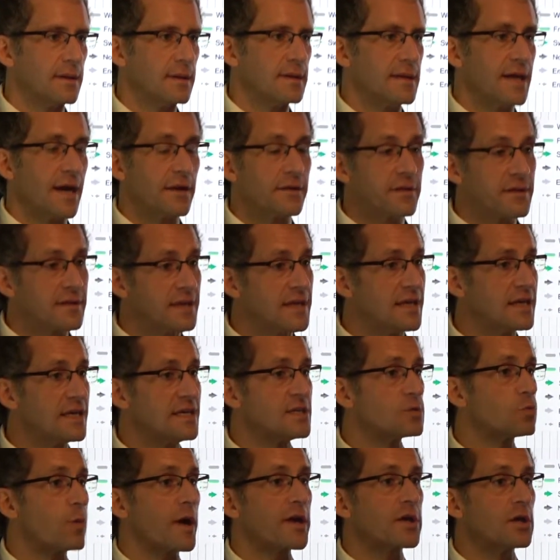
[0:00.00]
The other thing
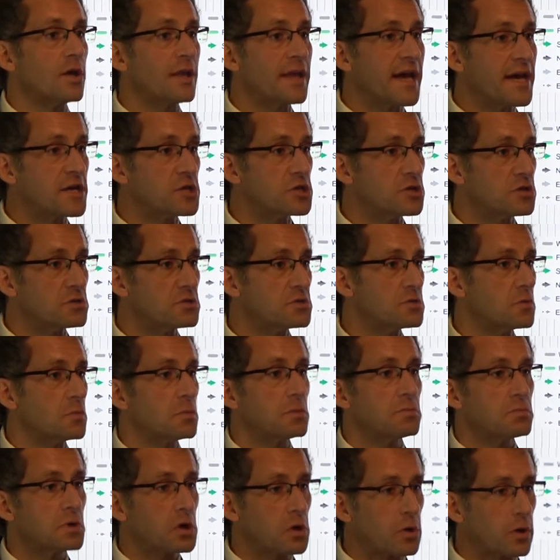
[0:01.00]
is regulations.
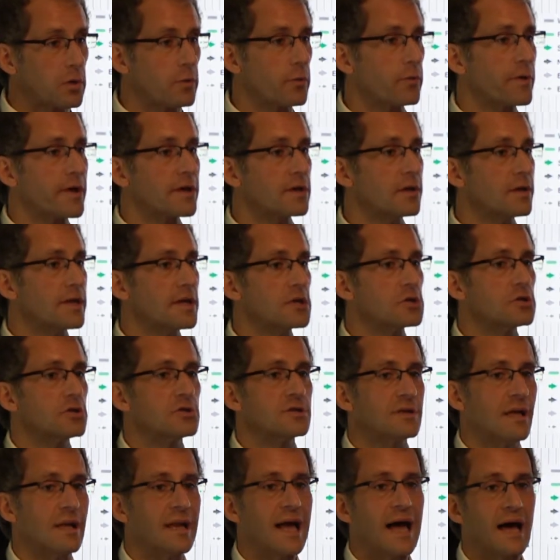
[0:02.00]
Current
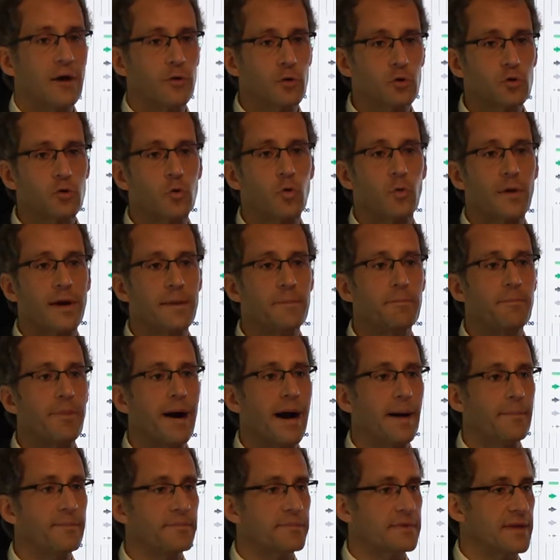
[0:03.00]
regulations allow you to ramp
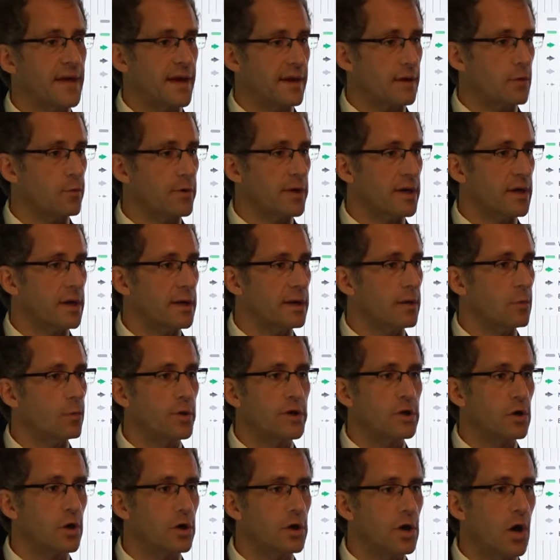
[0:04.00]
up that quickly. We
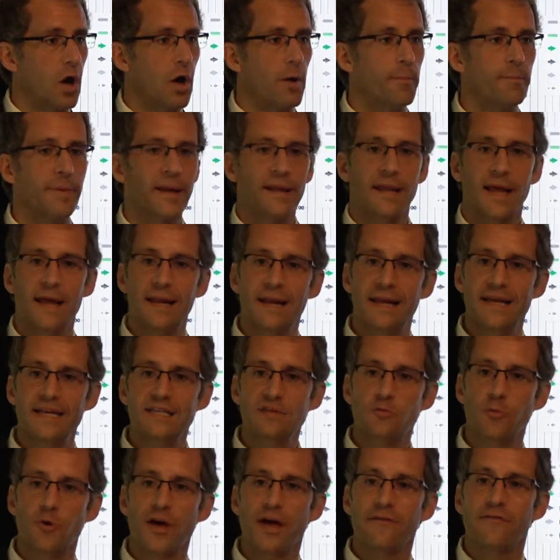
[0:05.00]
don't know, but at
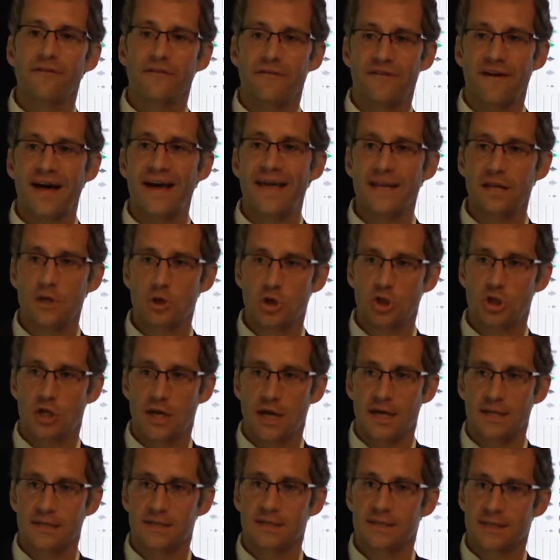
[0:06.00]
least we have a fighting
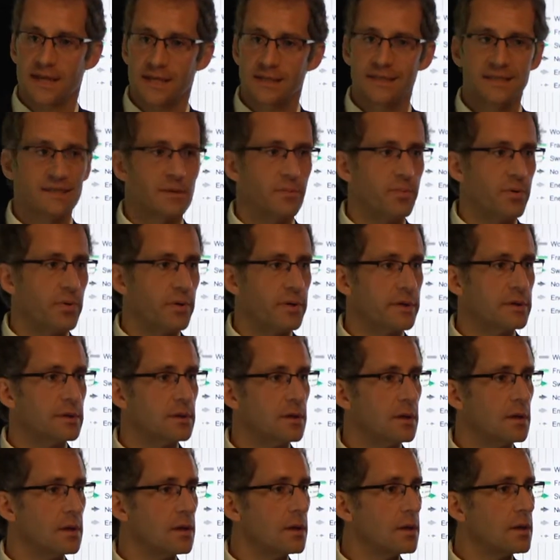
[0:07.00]
chance. That's the point.
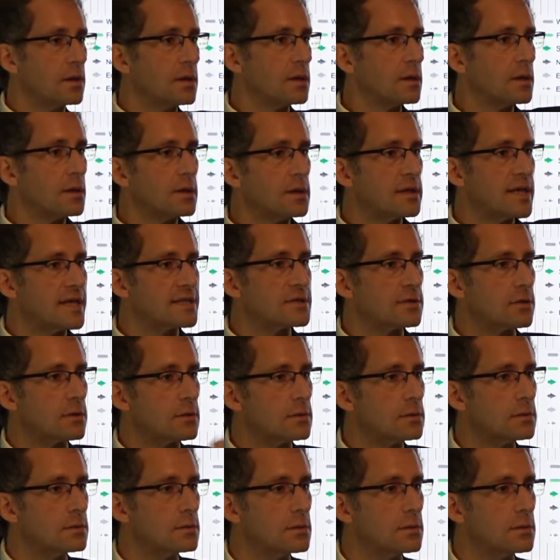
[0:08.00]
Yes, sir.